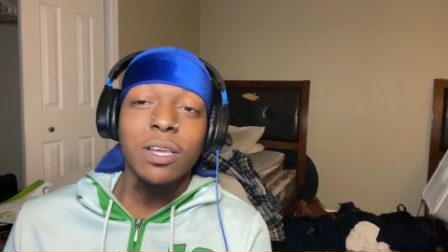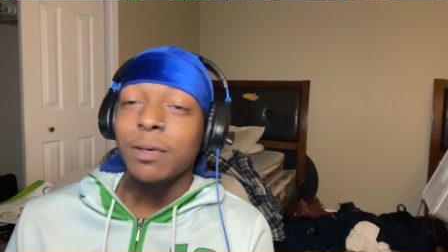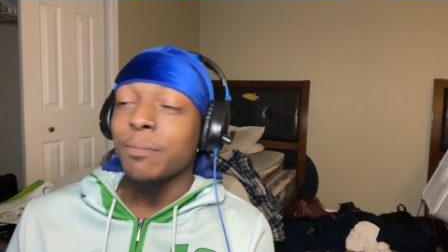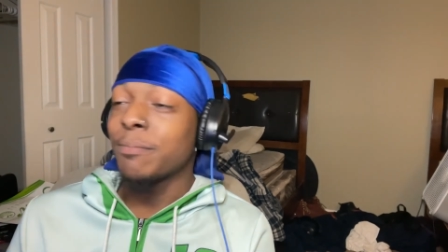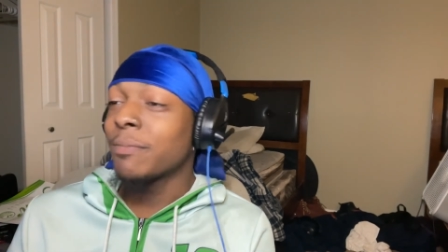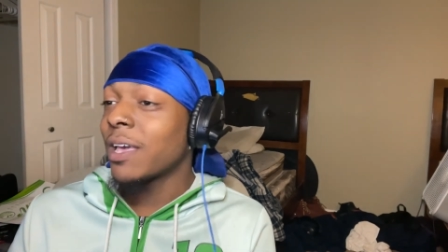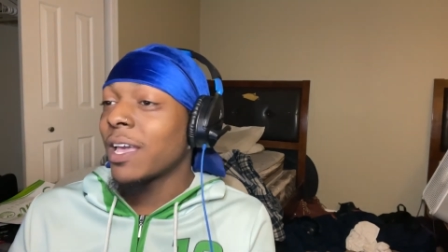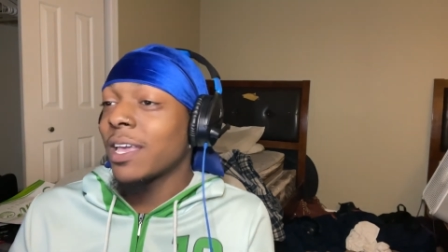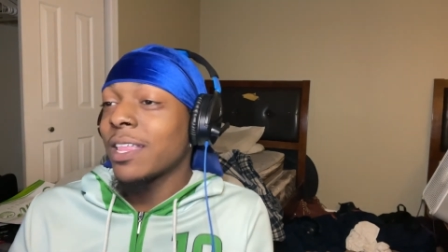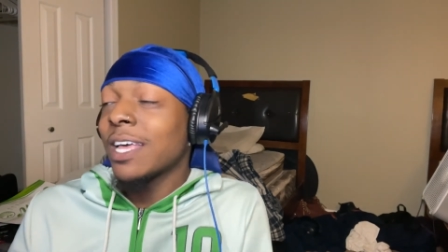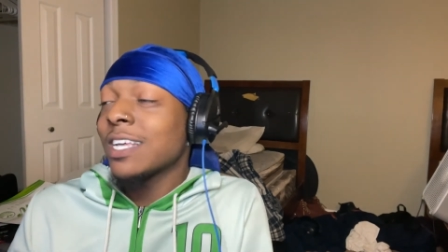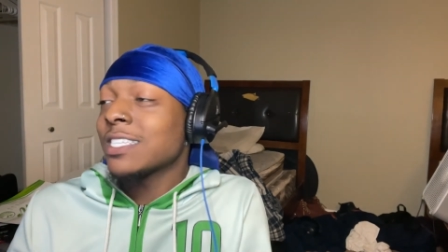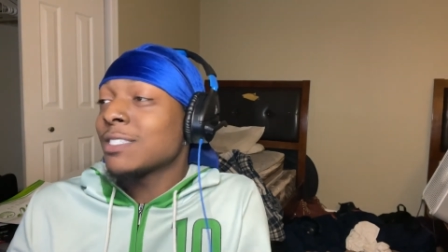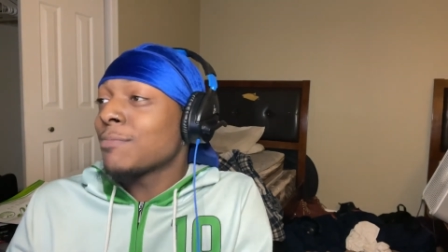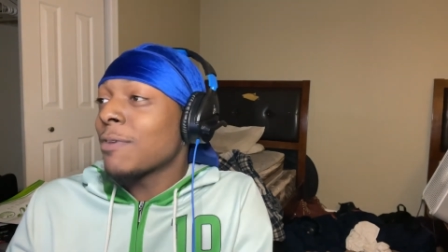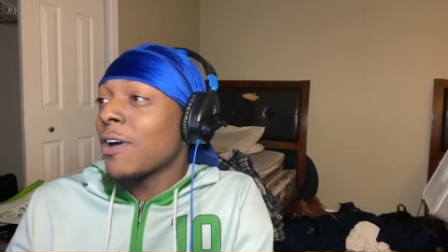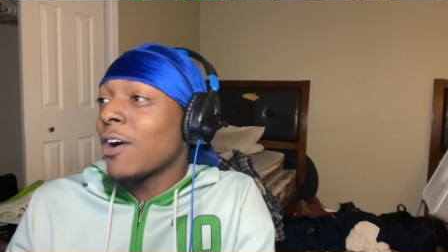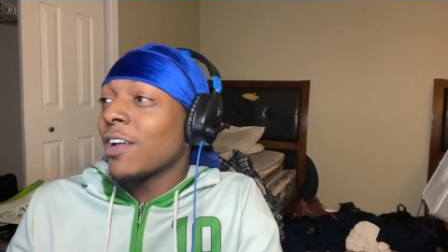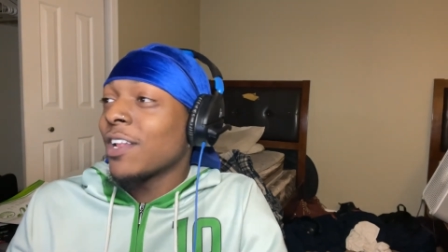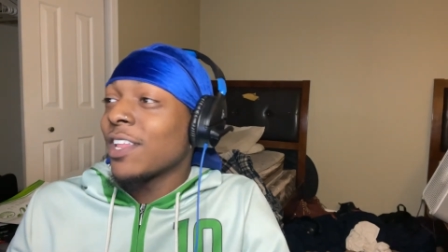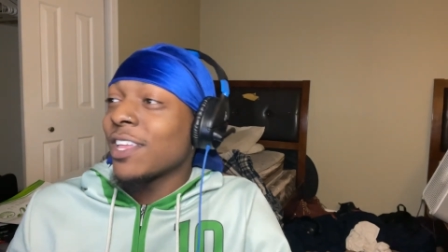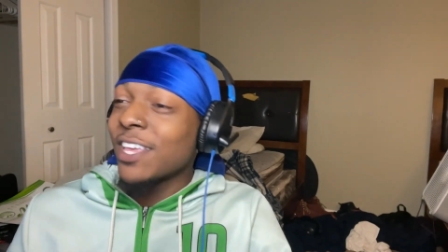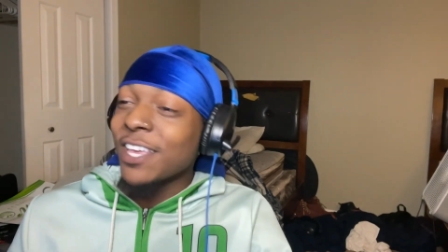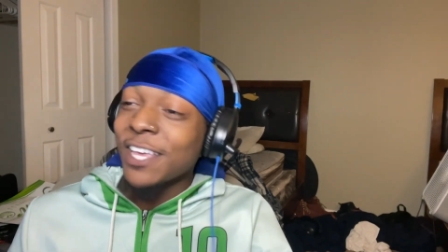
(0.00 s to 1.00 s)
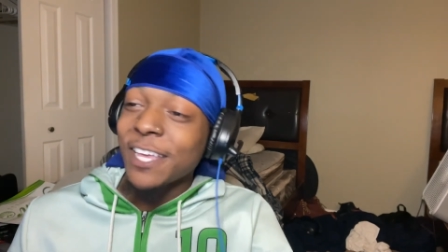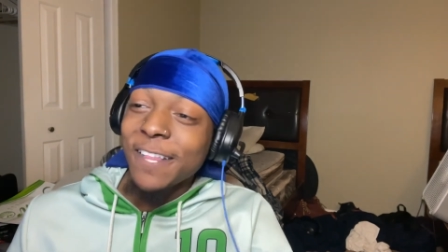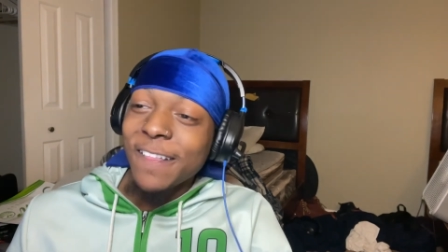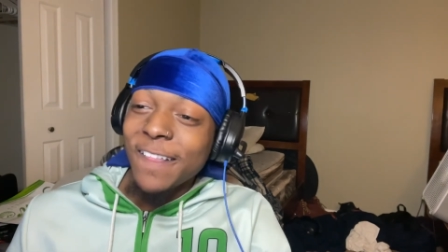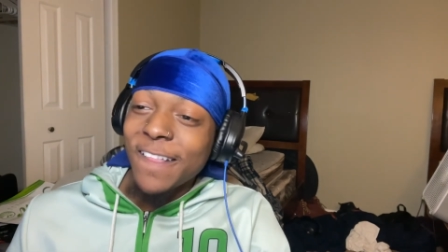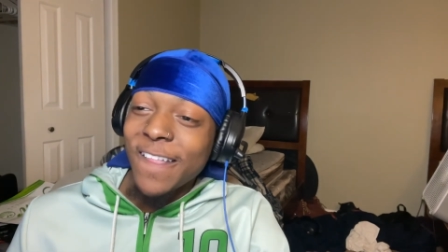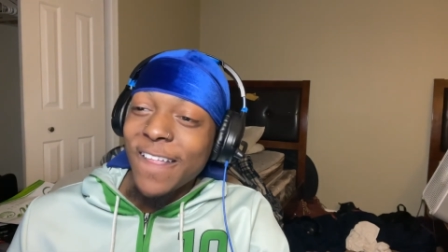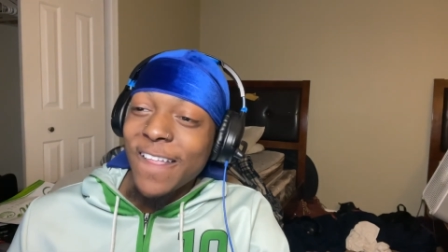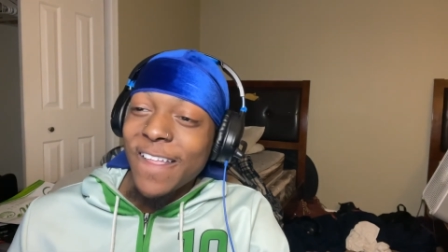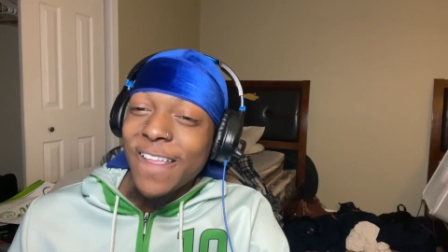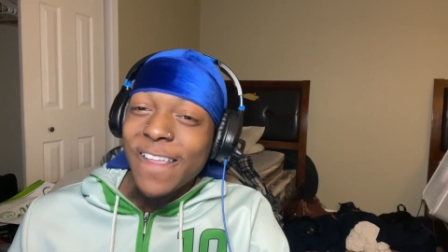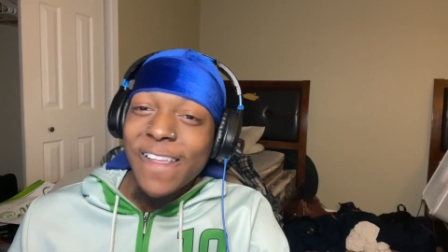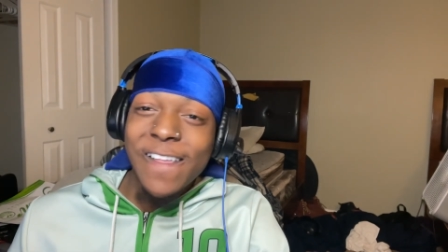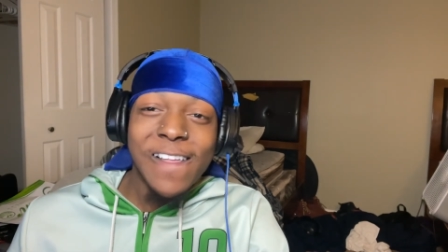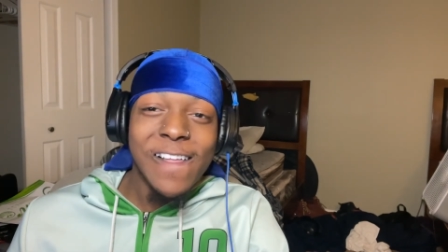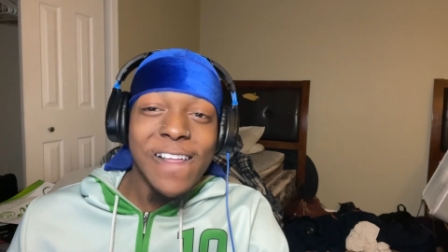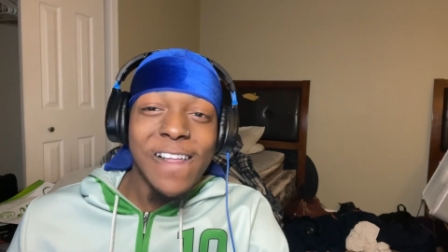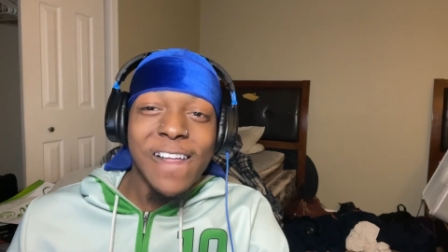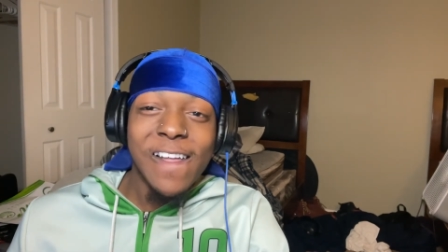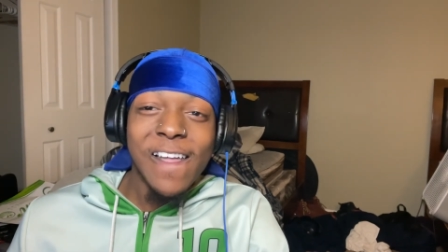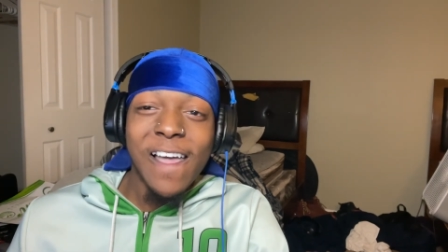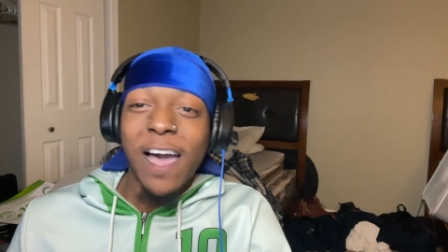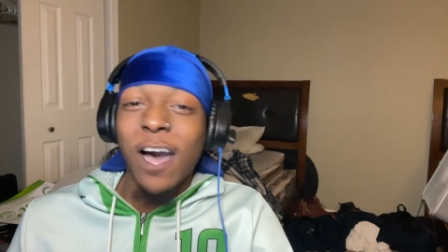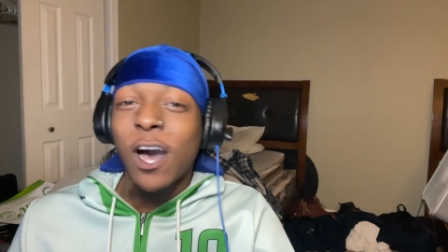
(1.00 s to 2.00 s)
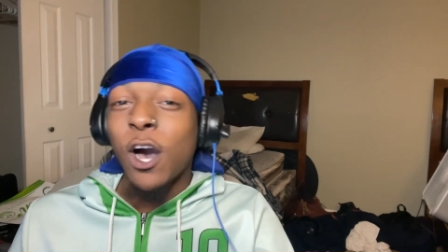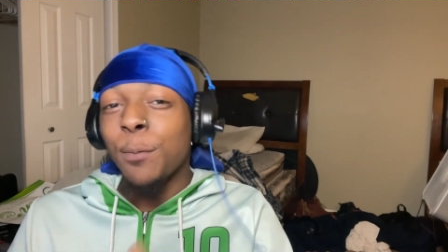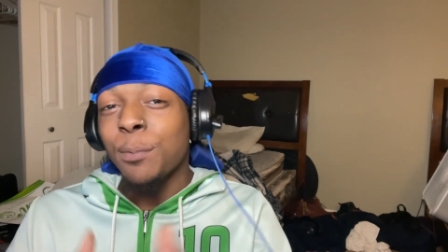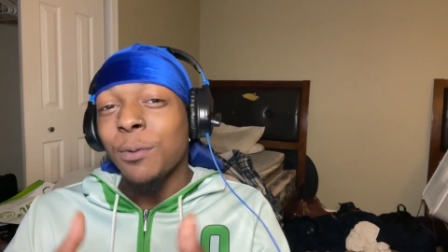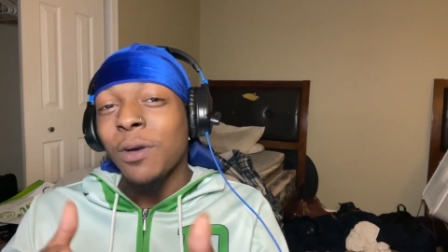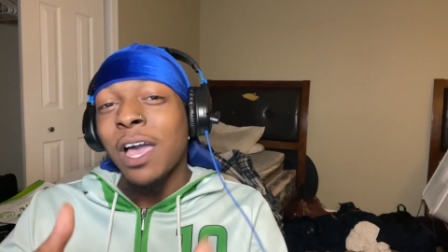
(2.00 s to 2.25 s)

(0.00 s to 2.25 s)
Hey, that's about it. I hope